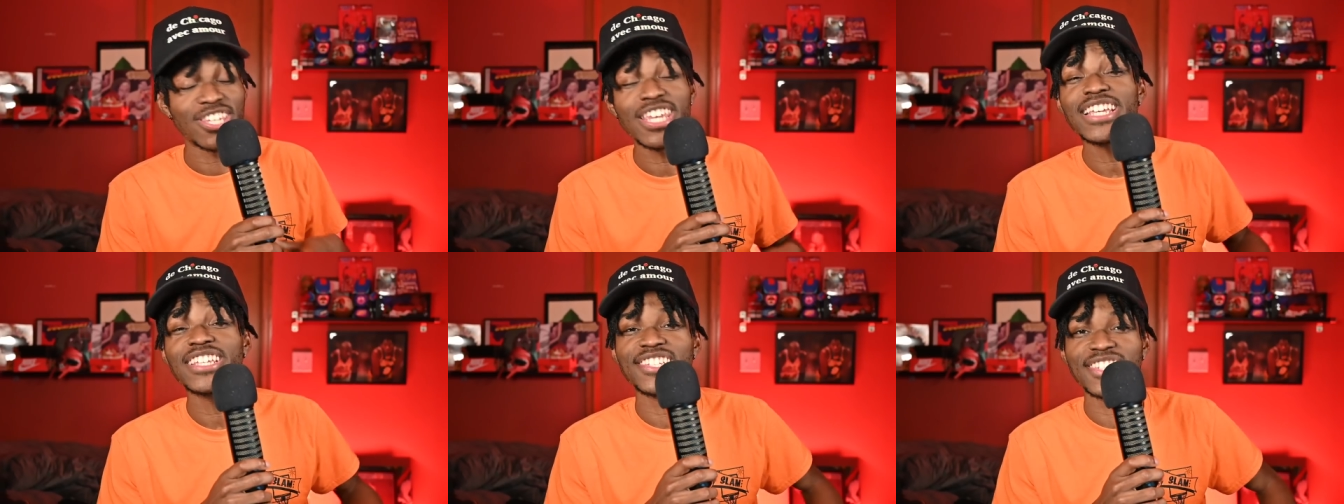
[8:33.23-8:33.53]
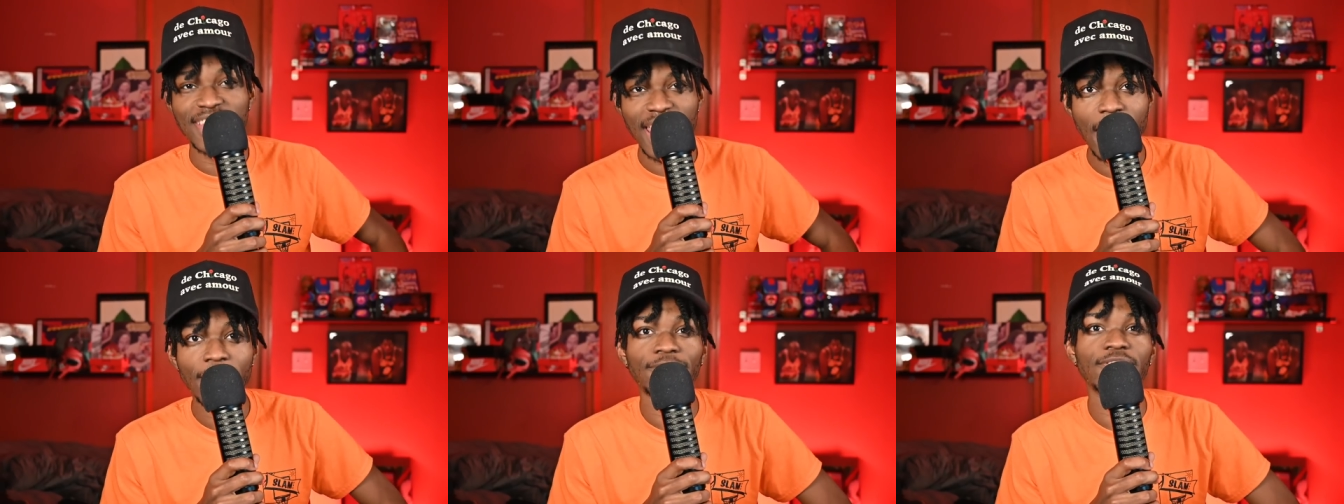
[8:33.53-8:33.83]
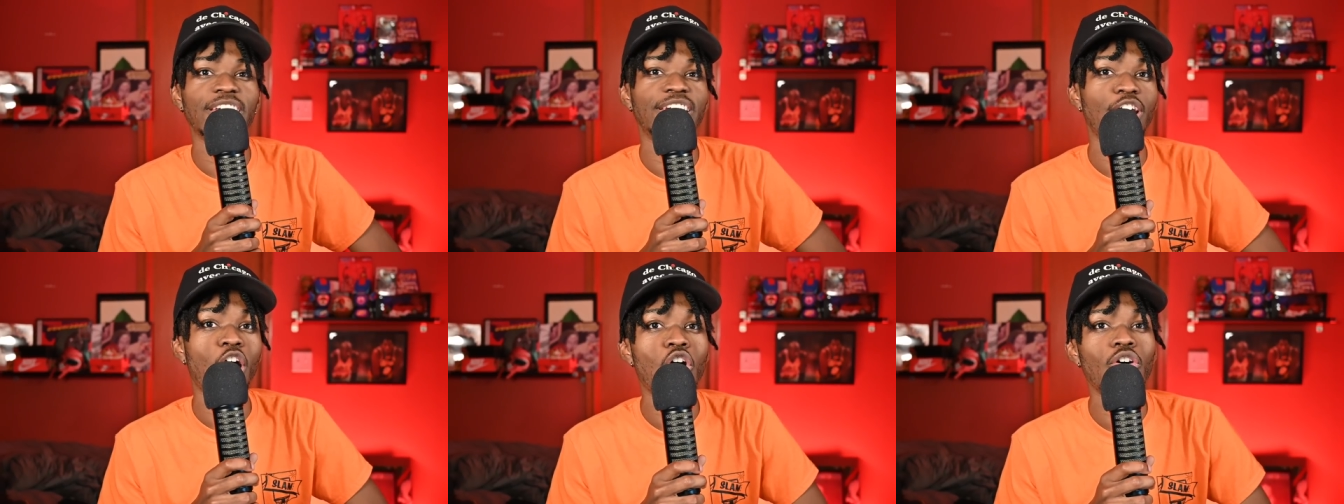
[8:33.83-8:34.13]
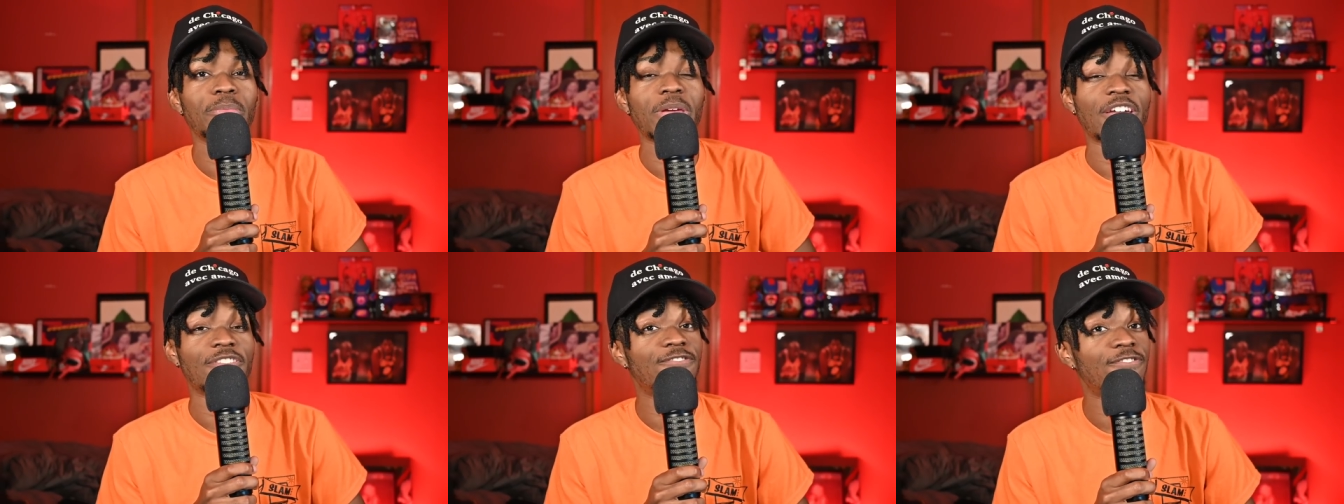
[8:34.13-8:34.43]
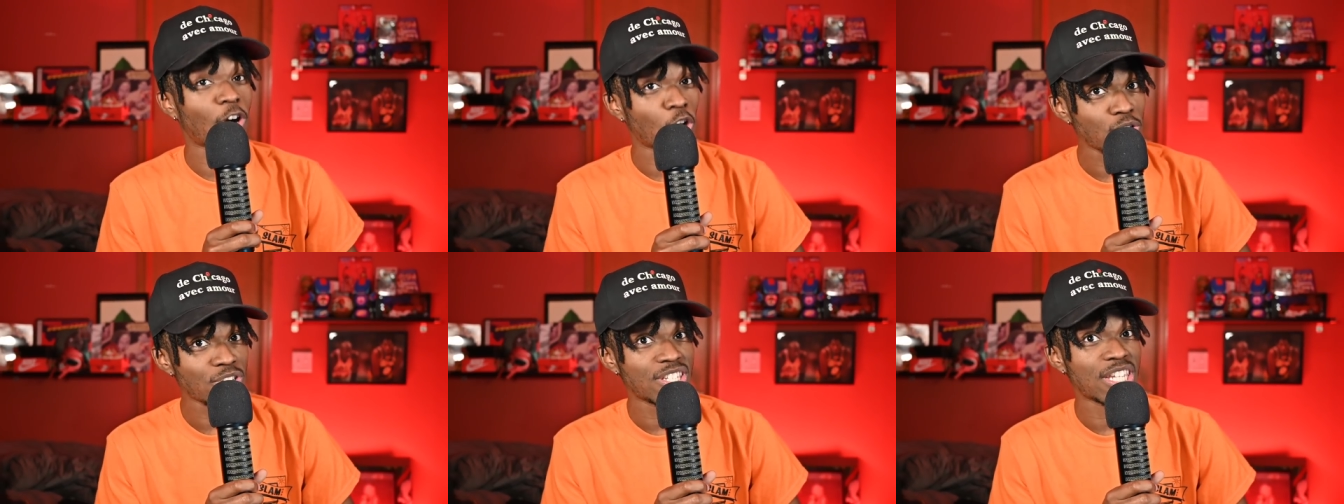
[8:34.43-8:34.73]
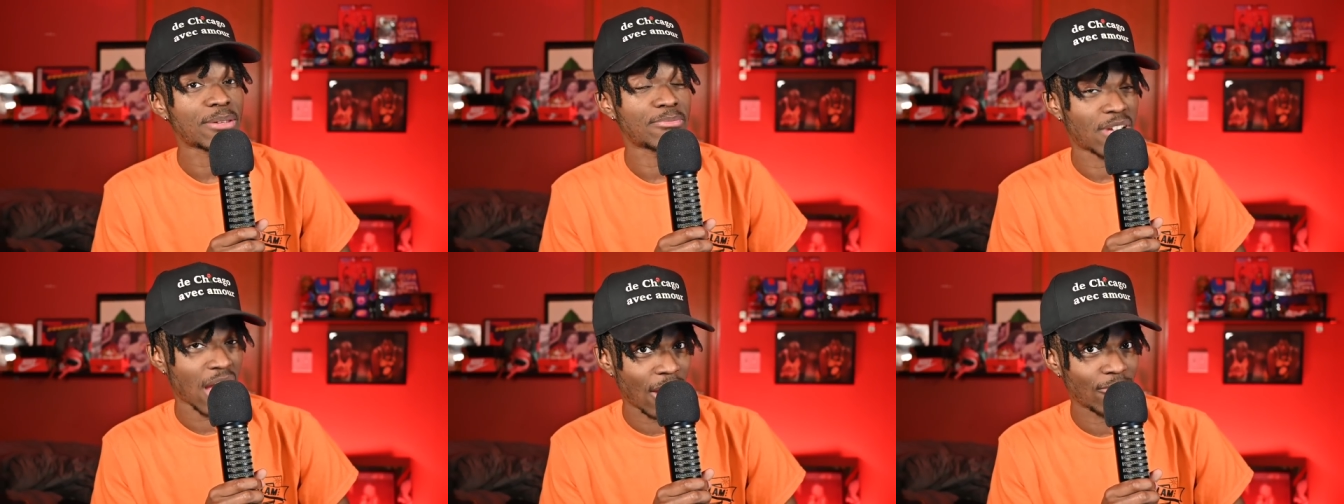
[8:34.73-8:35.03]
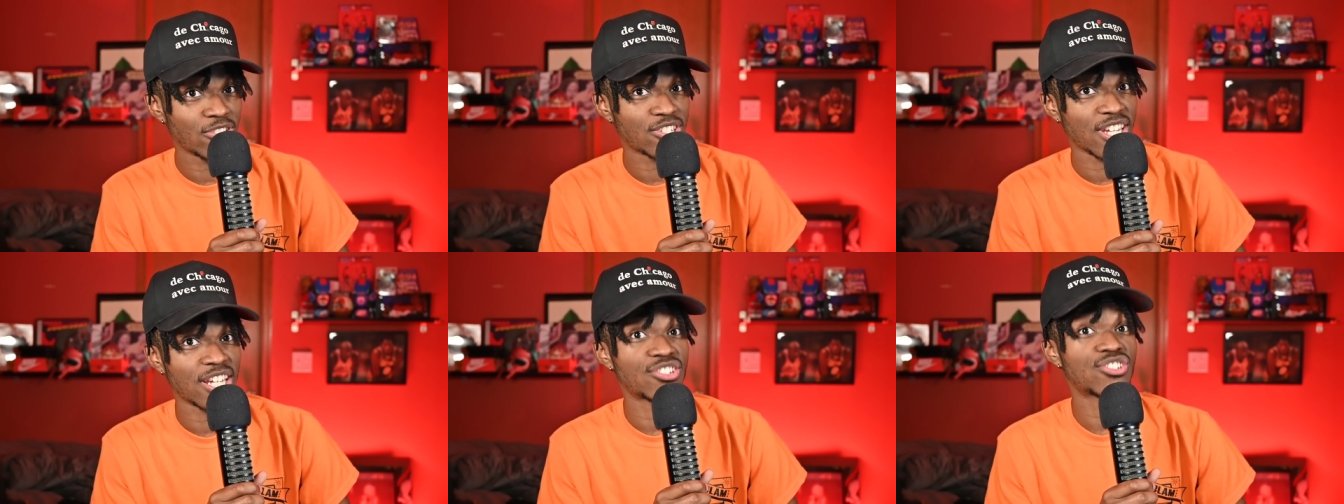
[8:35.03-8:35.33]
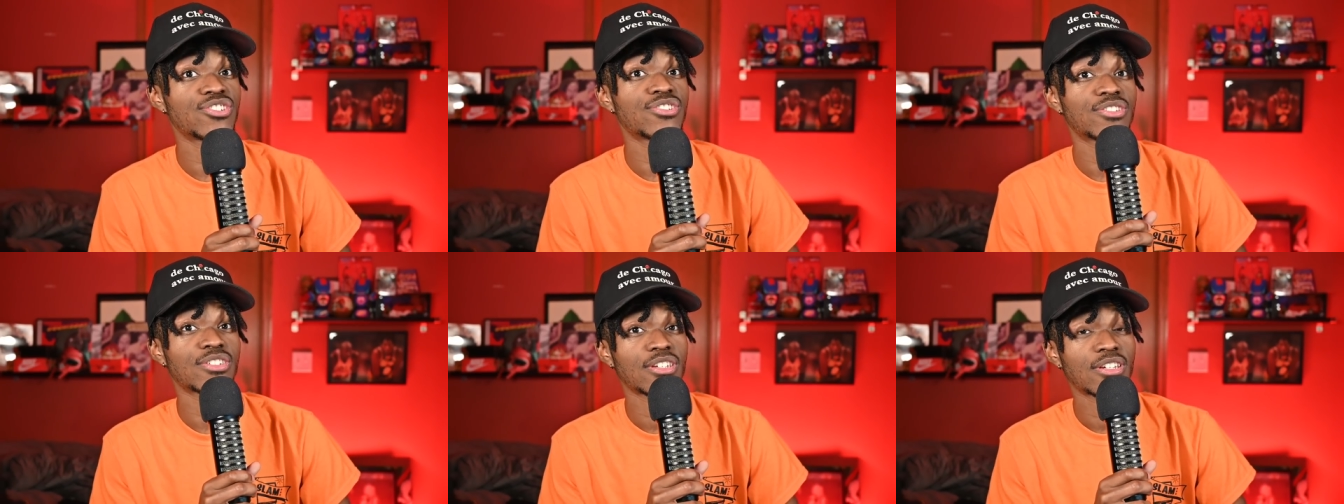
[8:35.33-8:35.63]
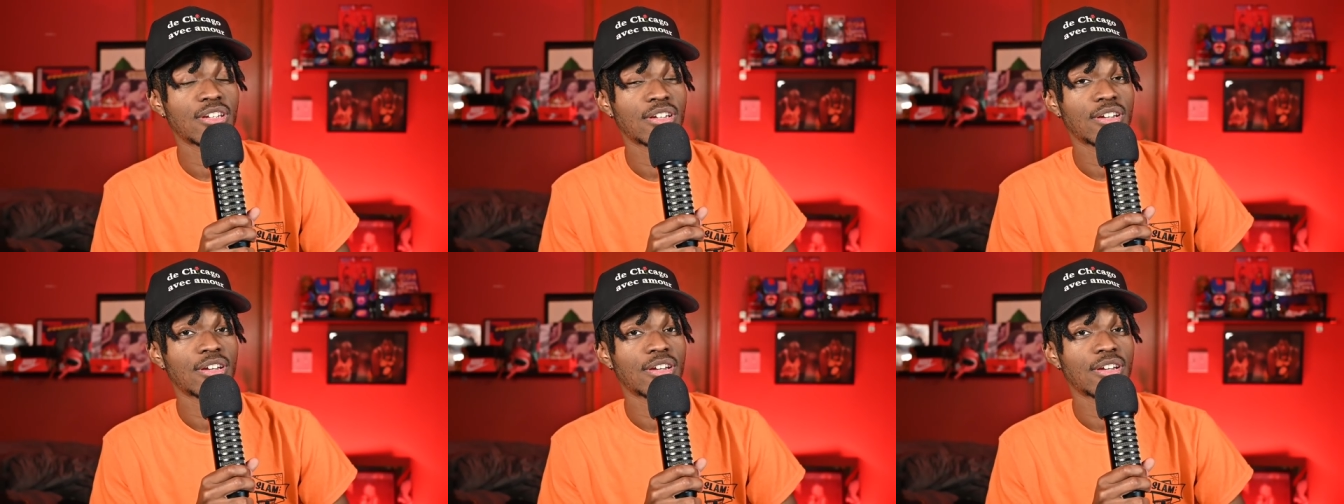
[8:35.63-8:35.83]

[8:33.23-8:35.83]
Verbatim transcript: he's definitely in All NBA first team conversations.